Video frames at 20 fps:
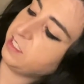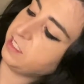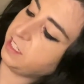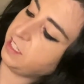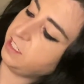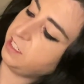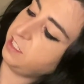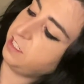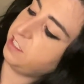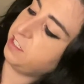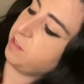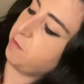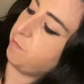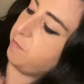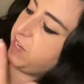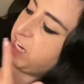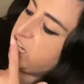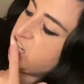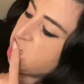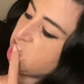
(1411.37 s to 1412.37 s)
get into the
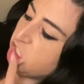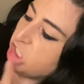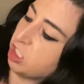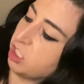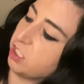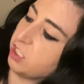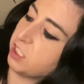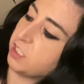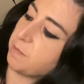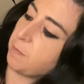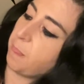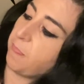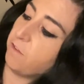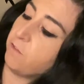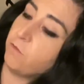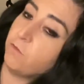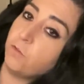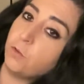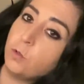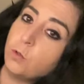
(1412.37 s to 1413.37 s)
majors. The
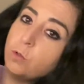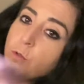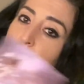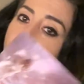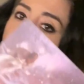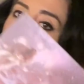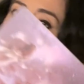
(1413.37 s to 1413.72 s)
Fool,